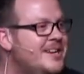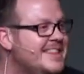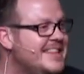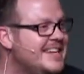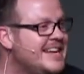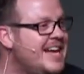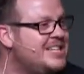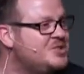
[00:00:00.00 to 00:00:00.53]

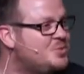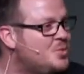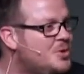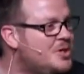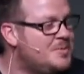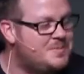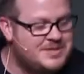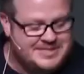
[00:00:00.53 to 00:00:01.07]
that God's
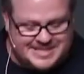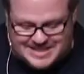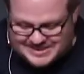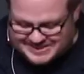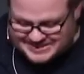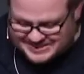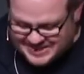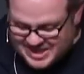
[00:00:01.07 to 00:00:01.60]
word
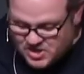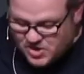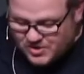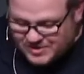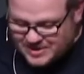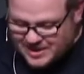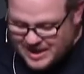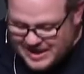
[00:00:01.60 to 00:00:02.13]
possesses in our
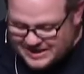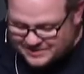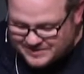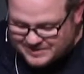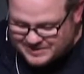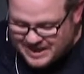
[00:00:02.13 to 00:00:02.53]
lives,